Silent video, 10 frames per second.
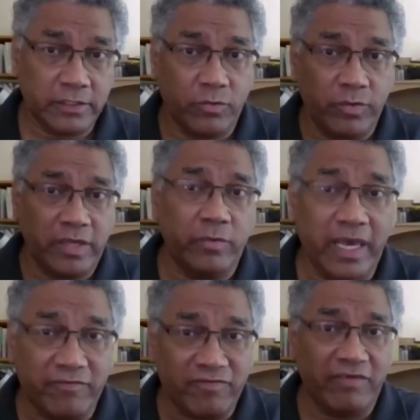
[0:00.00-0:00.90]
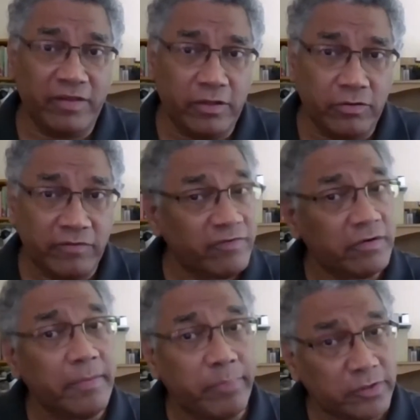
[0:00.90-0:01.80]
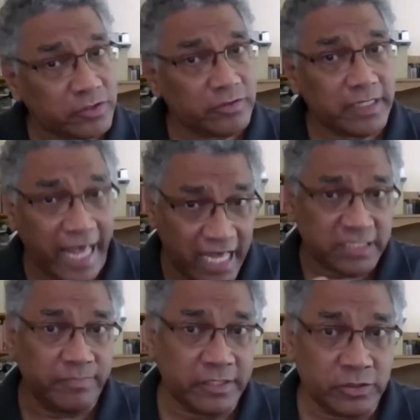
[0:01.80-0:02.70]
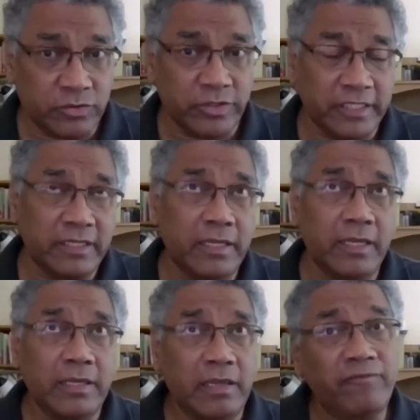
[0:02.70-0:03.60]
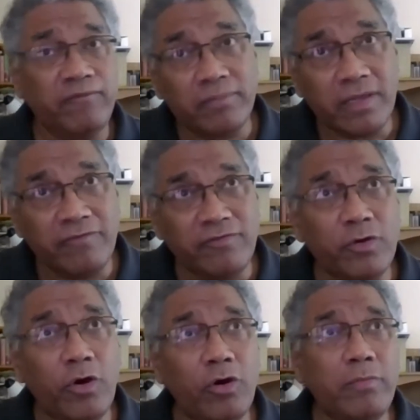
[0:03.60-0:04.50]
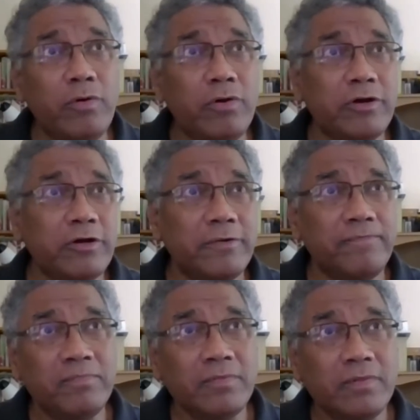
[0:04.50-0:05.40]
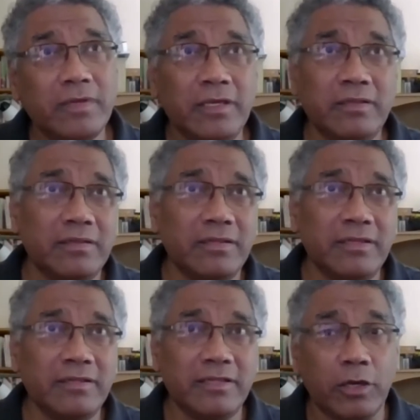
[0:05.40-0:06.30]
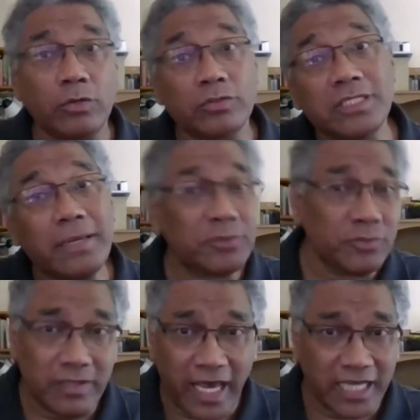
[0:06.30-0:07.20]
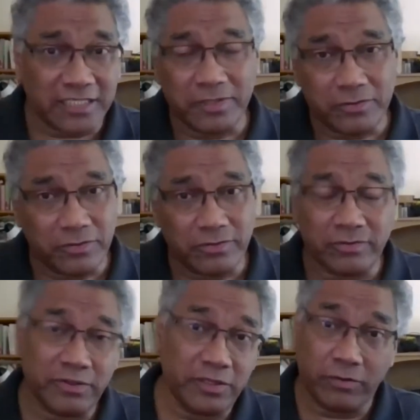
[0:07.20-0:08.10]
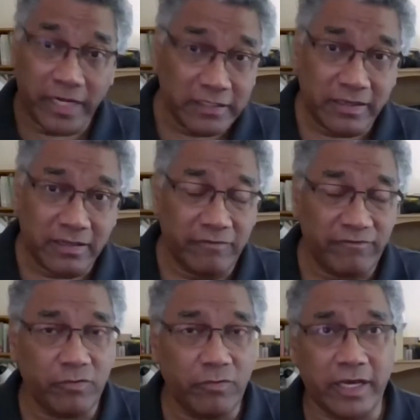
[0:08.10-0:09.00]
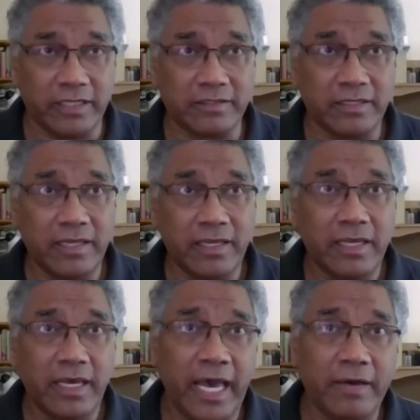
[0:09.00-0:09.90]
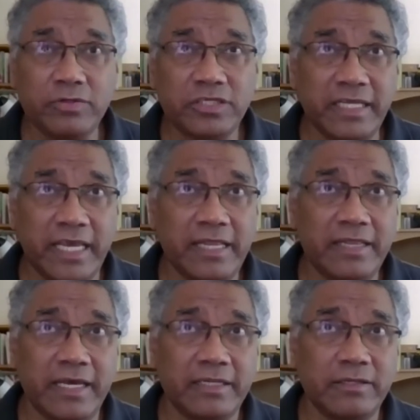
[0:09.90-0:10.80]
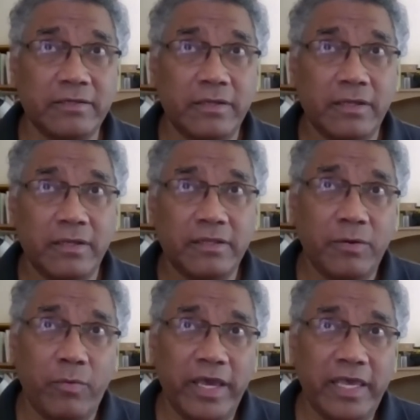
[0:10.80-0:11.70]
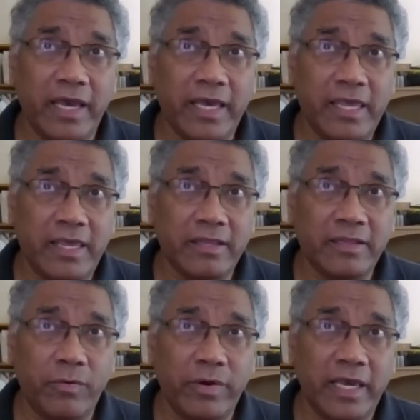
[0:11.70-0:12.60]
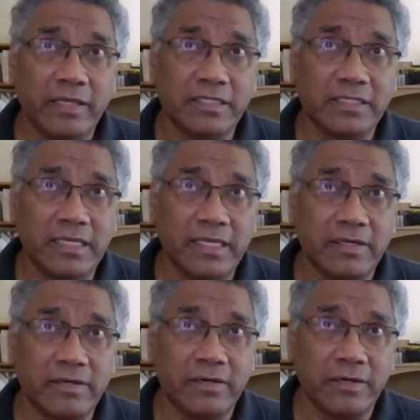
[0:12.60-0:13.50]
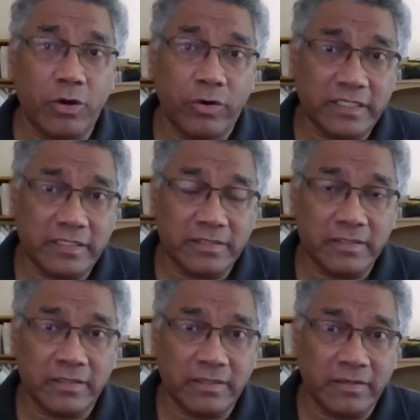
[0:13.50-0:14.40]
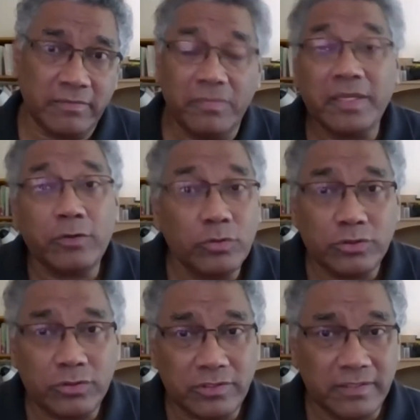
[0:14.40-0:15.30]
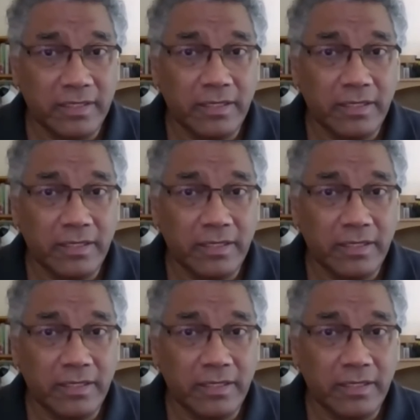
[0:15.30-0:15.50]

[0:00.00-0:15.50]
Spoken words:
So we have given you a very personal aspect to it. If you go more in the conceptual aspect or theoretical, if you want, I would say that the way I see vivir juntos